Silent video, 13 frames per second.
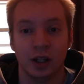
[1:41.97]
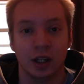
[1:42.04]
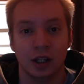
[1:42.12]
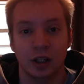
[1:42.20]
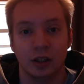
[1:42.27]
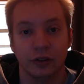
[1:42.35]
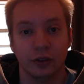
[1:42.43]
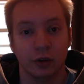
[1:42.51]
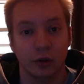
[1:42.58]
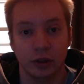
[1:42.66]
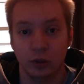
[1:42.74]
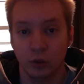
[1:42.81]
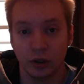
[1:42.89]
So
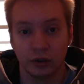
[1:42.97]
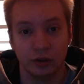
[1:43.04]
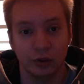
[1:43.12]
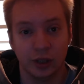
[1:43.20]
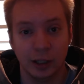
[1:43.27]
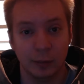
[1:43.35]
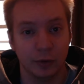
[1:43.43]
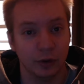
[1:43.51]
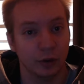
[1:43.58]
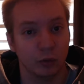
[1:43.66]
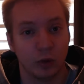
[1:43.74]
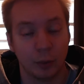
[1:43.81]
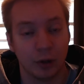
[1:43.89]
you want to keep the
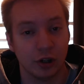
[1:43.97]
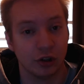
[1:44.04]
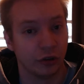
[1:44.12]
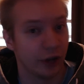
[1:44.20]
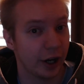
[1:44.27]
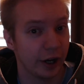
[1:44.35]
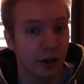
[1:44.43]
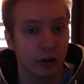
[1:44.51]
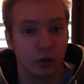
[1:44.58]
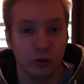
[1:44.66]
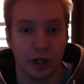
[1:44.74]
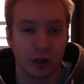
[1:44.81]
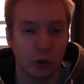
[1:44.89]
rep ranges higher,
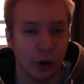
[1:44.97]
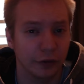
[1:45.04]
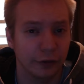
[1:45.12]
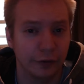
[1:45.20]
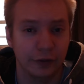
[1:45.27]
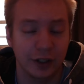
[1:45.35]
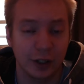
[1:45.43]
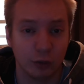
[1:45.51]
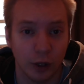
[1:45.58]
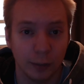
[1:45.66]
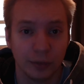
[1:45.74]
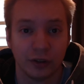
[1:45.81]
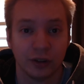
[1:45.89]
like 12 to 15
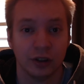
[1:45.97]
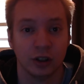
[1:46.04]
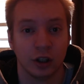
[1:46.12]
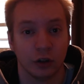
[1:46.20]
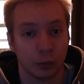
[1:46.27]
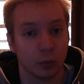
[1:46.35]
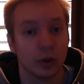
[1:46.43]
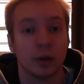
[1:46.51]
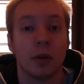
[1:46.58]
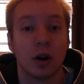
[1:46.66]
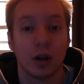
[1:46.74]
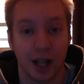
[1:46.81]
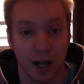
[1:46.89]
reps, because we're wanting to
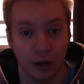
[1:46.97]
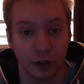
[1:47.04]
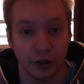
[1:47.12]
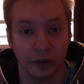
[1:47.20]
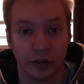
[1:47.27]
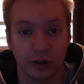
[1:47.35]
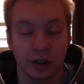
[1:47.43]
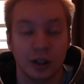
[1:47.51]
burn calories.